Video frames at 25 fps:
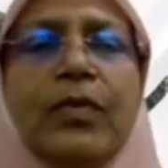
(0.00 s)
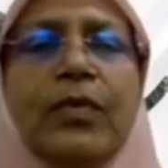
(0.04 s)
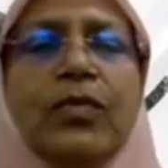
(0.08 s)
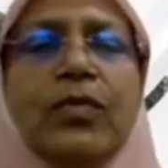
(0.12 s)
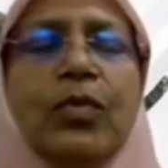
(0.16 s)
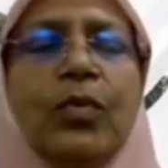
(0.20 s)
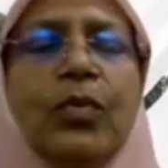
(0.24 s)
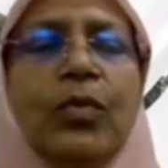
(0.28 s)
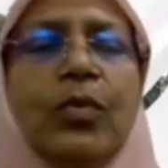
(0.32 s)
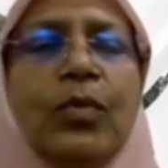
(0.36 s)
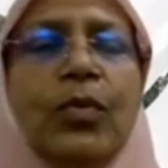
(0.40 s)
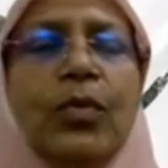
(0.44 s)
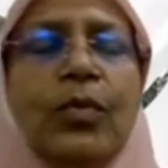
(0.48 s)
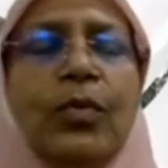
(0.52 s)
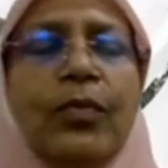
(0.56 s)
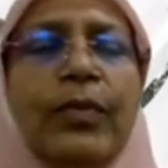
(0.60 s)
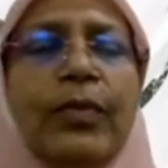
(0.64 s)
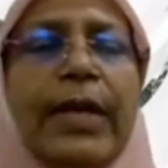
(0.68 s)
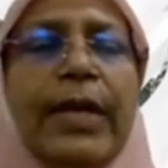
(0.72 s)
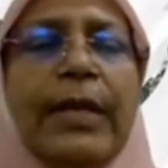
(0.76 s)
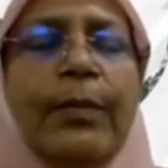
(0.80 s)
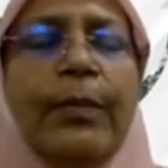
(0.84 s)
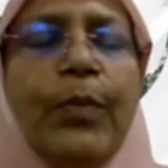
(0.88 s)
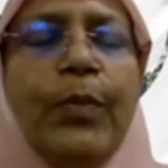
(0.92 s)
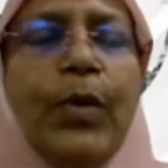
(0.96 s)
So
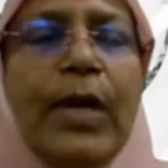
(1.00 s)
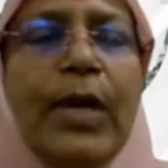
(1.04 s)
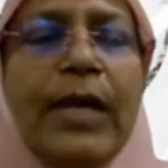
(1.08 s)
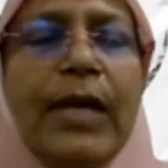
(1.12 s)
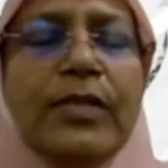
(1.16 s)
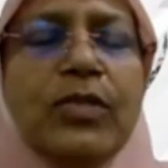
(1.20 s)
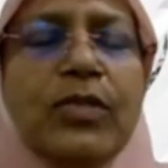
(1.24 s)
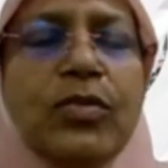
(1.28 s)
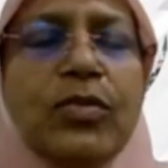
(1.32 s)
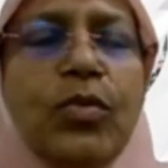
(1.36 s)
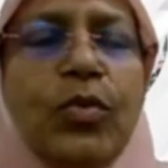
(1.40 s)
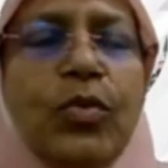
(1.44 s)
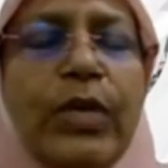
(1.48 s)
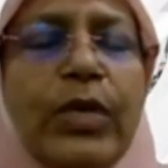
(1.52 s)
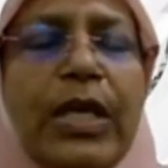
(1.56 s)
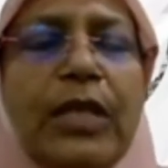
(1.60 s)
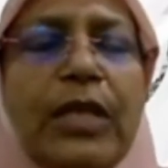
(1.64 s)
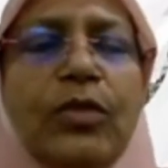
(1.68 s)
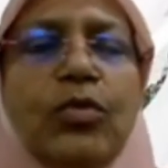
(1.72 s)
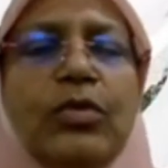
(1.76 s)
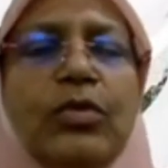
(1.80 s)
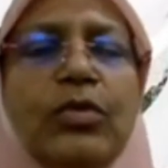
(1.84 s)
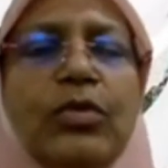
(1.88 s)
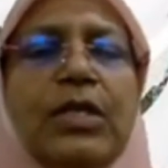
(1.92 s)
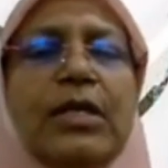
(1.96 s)
when products go
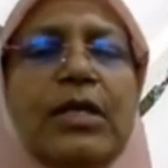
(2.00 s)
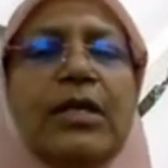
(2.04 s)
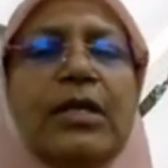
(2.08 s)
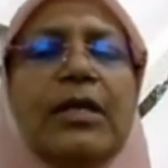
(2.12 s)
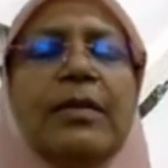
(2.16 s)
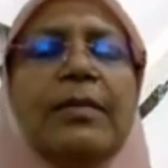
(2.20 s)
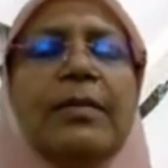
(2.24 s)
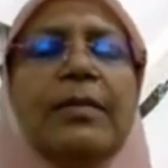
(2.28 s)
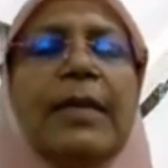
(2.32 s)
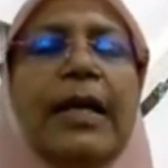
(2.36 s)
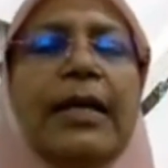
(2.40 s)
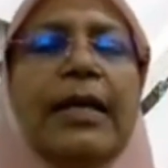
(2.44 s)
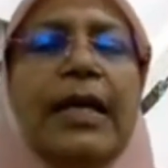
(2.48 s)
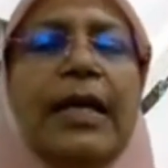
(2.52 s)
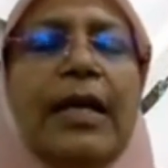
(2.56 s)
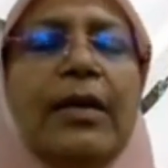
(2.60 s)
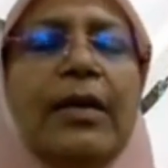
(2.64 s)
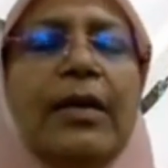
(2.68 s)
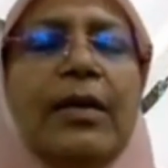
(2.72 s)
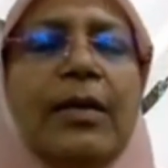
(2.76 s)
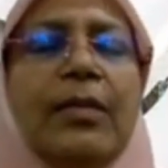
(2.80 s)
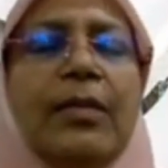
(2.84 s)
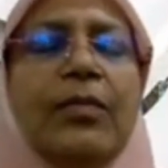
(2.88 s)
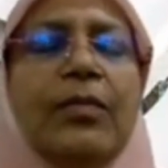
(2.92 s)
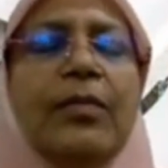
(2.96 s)
into the market,